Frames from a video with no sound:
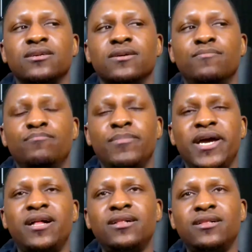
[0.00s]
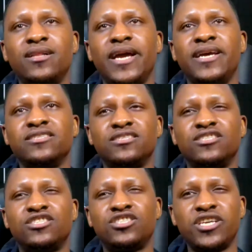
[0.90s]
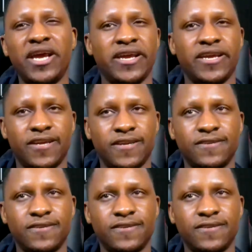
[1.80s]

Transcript: Mel and Shay,